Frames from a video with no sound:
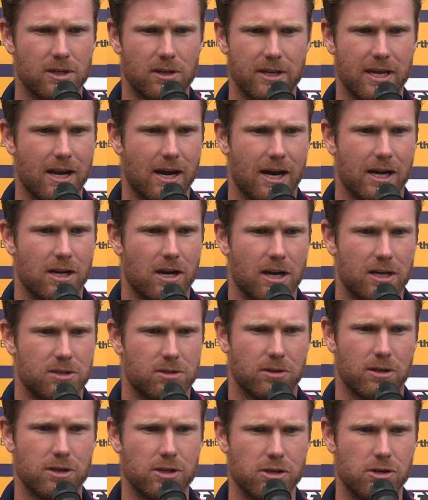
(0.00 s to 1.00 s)

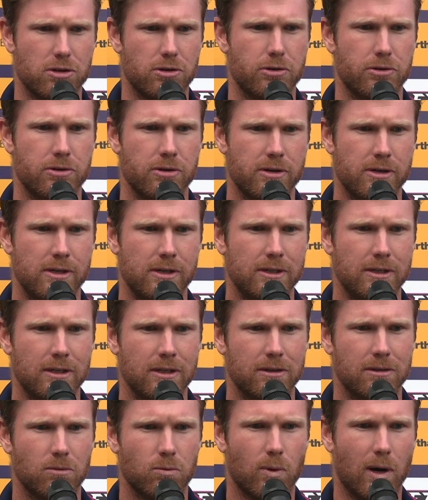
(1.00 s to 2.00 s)
sort of knew,
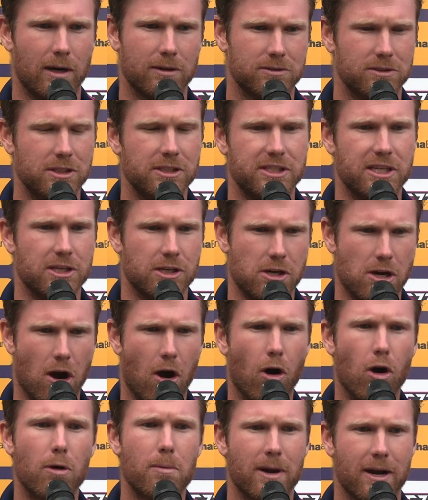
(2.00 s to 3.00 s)
well, I didn't
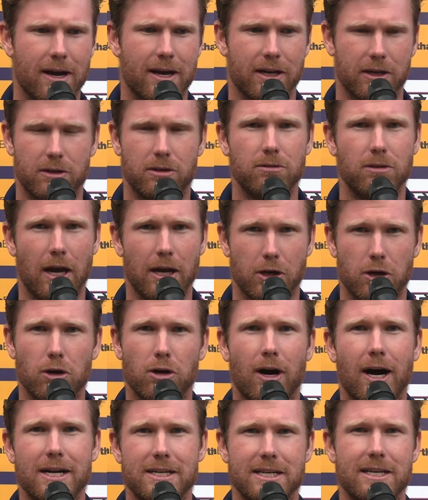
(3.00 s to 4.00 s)
know, but I had a
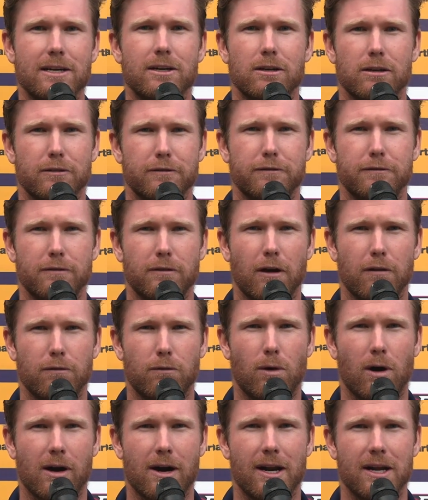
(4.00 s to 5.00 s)
good idea of
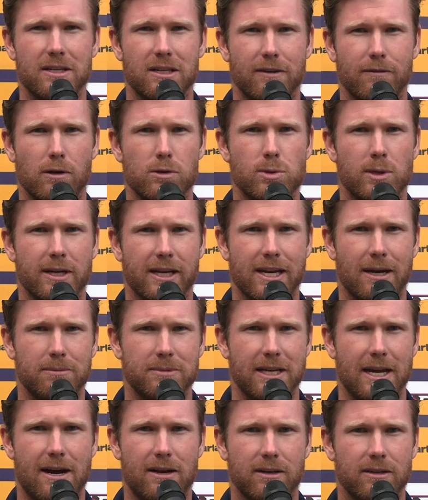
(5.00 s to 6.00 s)
what kind of deliveries were going to come
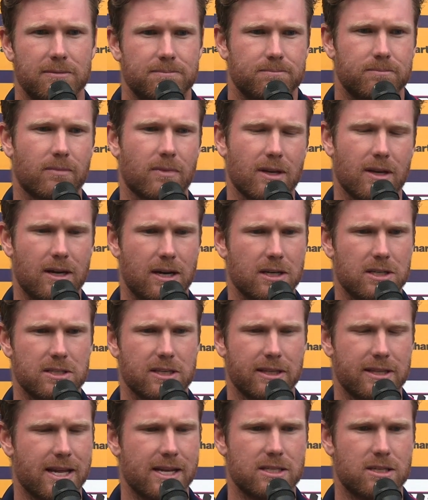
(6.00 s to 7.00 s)
down, and I just
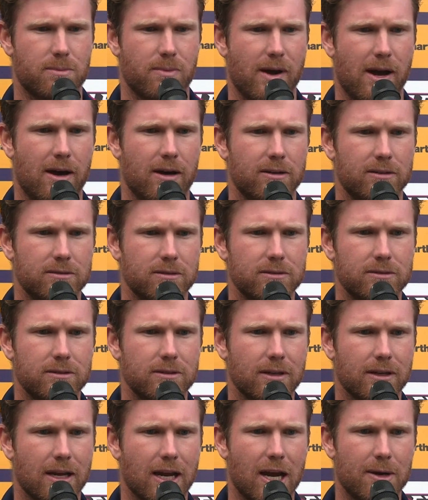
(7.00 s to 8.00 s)
think that's about
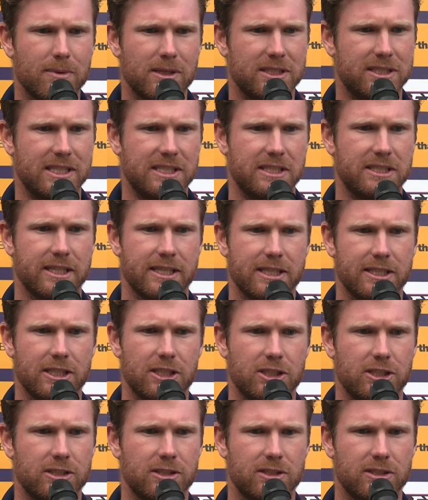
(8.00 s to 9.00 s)
assessing the
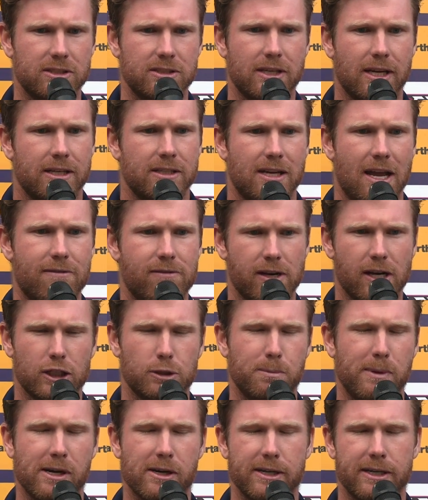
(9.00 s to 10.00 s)
conditions and then having
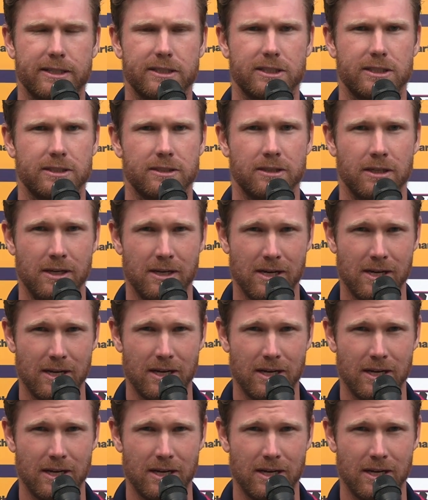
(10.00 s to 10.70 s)
experience and